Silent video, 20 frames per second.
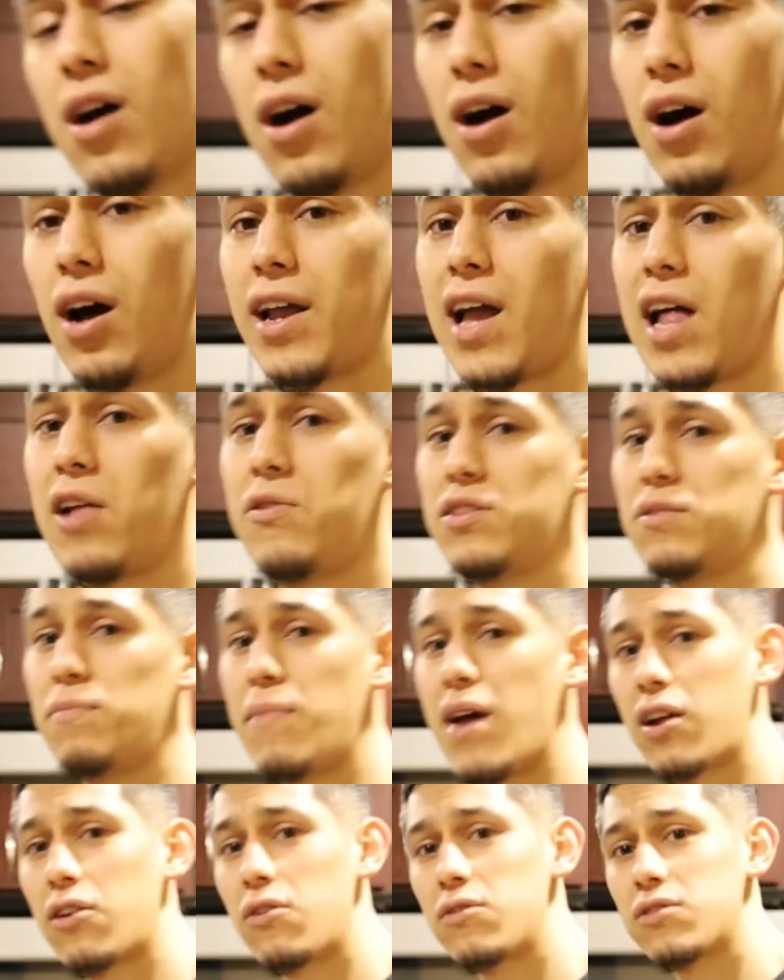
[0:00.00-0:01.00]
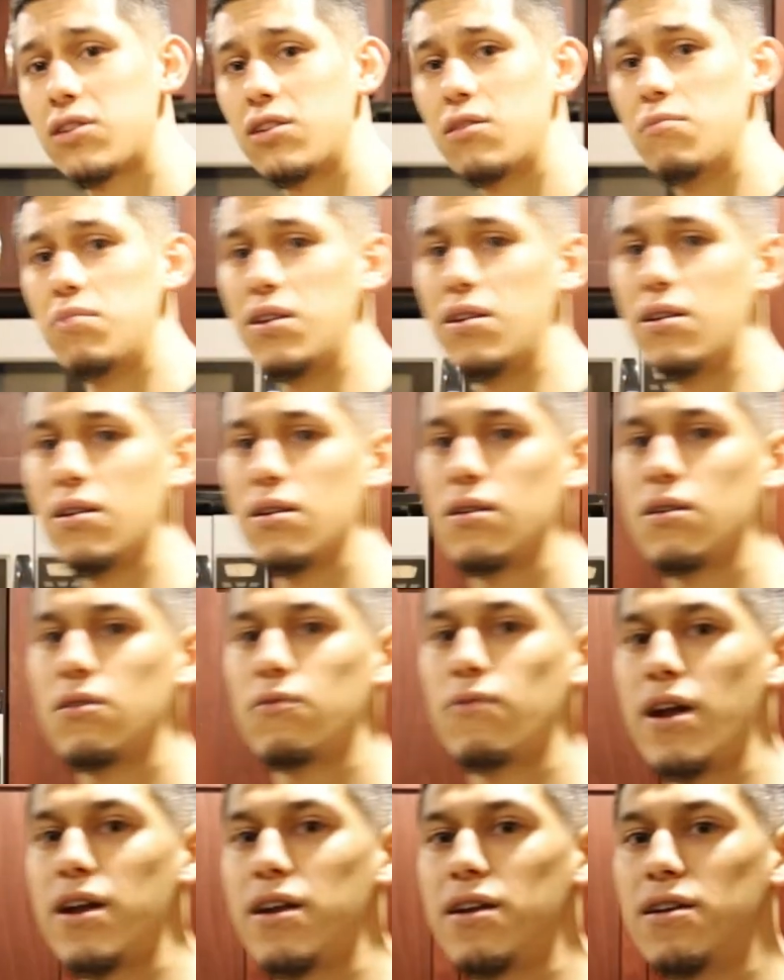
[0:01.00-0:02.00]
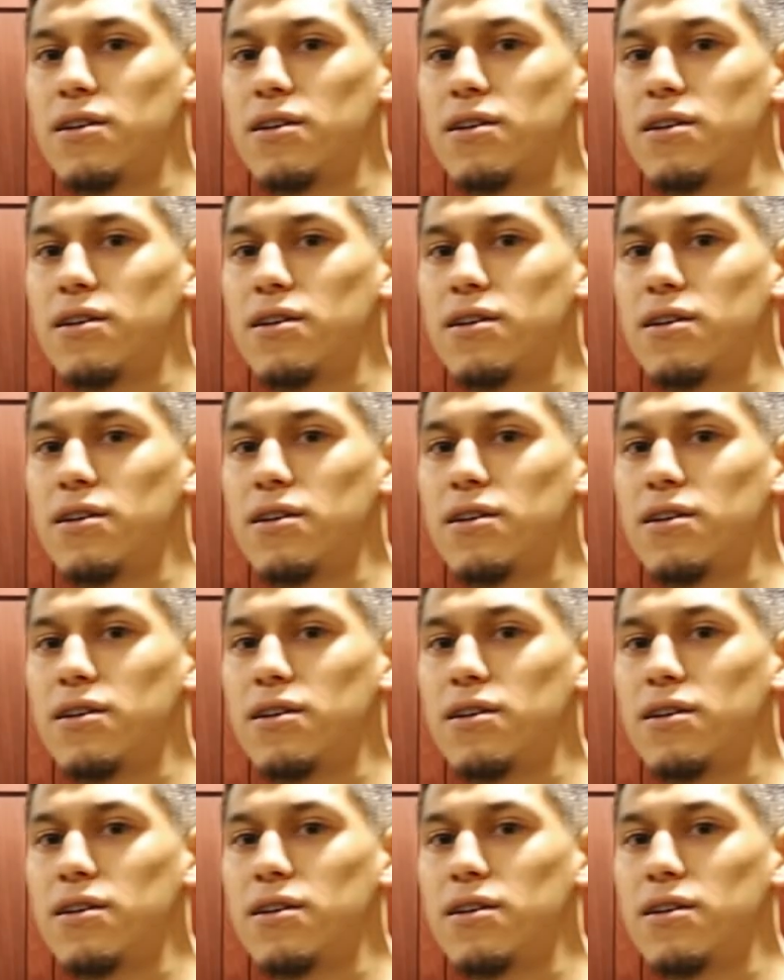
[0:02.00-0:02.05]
Calories and macros are gonna be right